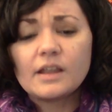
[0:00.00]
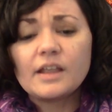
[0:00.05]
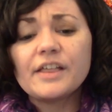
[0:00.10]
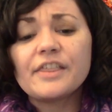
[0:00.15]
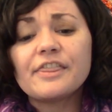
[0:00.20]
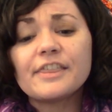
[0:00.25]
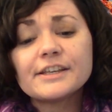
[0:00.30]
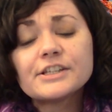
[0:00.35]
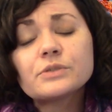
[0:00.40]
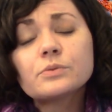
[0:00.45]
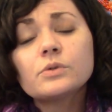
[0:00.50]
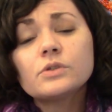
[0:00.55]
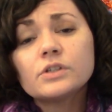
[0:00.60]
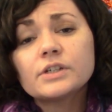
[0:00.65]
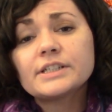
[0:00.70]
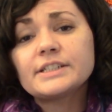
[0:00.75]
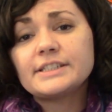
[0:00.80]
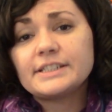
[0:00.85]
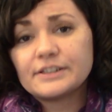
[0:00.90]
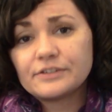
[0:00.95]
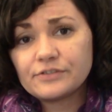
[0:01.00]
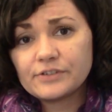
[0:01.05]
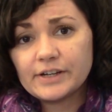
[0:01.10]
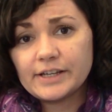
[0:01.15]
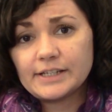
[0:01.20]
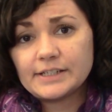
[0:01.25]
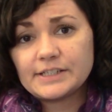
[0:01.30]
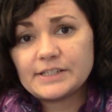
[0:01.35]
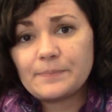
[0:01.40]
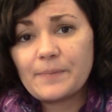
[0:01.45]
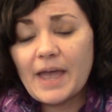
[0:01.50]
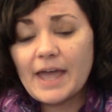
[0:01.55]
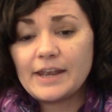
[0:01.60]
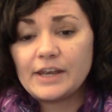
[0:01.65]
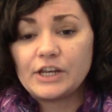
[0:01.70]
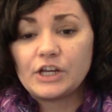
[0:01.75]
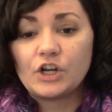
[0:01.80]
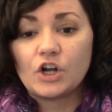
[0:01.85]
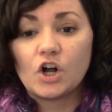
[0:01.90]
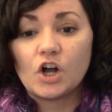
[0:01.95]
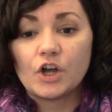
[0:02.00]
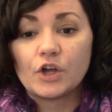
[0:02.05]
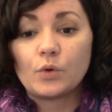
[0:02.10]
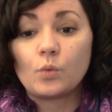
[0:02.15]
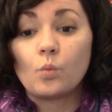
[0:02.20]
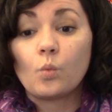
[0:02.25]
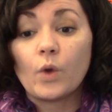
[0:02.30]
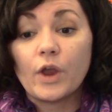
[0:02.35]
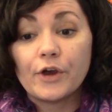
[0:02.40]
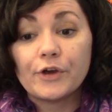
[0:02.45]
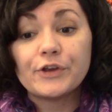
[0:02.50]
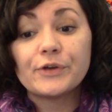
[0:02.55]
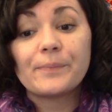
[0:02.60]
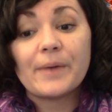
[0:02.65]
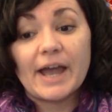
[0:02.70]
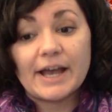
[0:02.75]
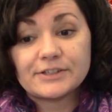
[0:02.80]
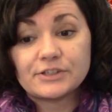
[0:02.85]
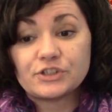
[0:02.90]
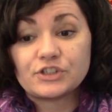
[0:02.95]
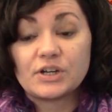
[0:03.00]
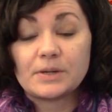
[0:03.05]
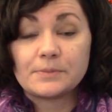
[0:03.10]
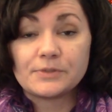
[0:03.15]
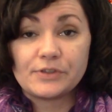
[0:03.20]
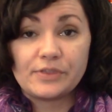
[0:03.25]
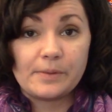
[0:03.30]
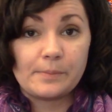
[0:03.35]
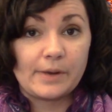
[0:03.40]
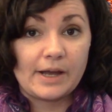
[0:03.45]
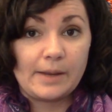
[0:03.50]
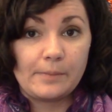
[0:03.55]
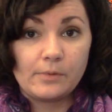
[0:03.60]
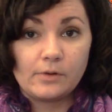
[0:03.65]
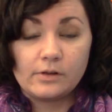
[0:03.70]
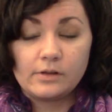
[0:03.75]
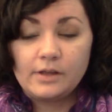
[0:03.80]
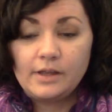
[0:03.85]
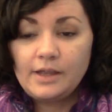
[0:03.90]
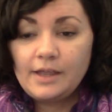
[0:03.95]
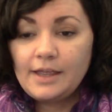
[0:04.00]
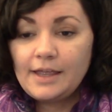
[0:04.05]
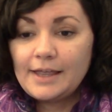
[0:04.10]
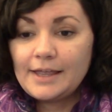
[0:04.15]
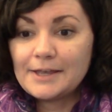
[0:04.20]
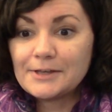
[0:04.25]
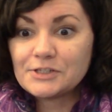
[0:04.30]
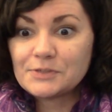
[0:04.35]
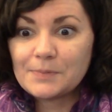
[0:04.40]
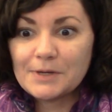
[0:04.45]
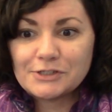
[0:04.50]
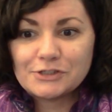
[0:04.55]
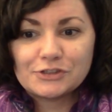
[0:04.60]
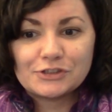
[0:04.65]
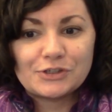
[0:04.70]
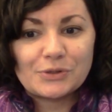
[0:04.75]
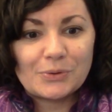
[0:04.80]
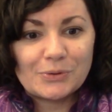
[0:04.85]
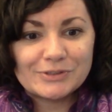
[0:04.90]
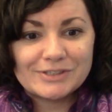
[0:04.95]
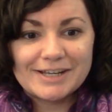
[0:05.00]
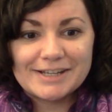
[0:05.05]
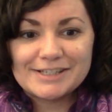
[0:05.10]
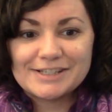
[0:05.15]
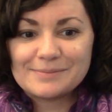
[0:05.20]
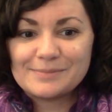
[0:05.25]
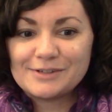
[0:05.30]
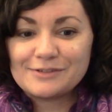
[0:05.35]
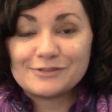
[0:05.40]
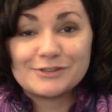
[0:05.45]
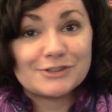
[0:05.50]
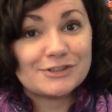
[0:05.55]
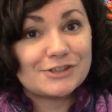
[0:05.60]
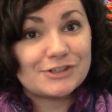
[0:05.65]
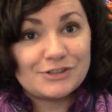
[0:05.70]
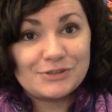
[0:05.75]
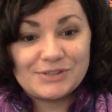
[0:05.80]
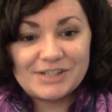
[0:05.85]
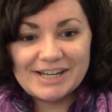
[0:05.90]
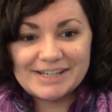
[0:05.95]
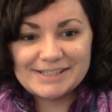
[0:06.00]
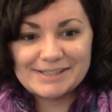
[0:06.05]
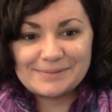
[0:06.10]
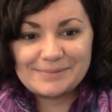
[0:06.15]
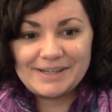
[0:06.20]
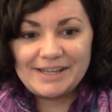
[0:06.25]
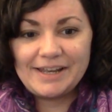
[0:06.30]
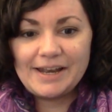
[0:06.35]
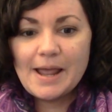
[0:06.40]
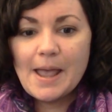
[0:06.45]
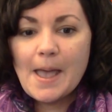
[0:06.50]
This will look different depending on where your passage comes in the Bible, especially Old Testament versus New Testament,